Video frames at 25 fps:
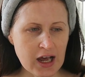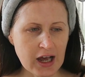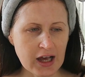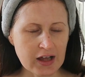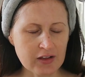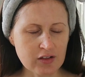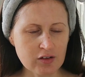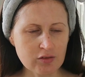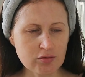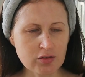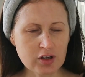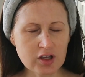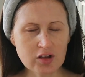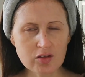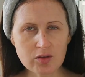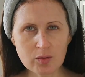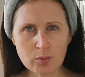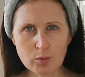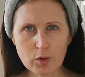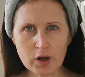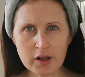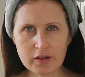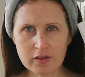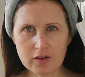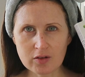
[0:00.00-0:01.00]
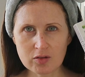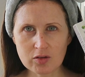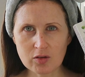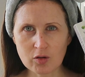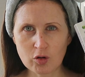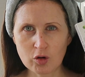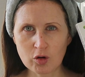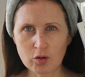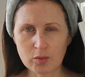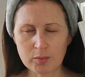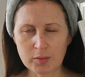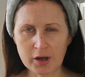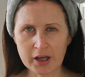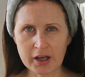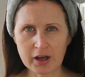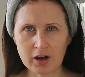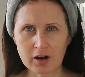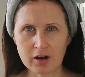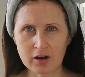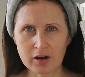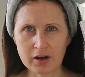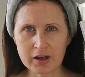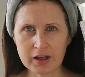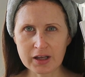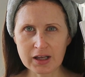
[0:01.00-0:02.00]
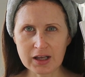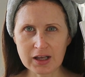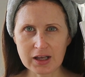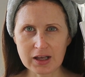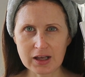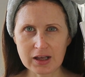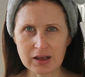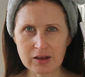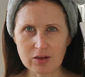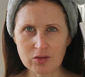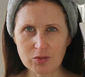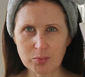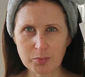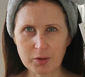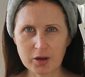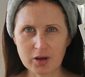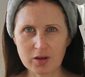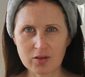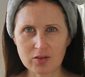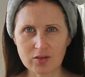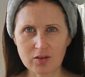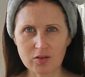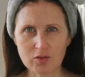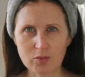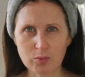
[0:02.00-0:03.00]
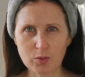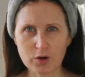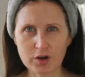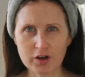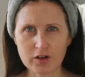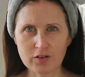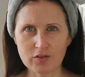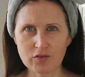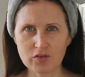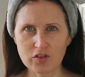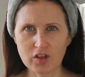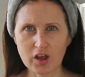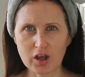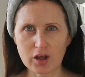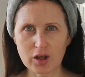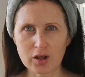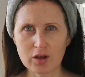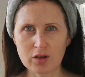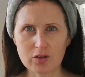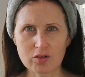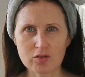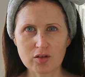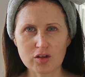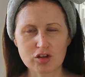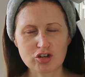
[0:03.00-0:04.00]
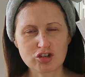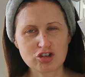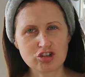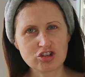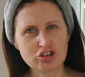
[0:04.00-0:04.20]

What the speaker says: And the reason why this caught my eye is because it's one of those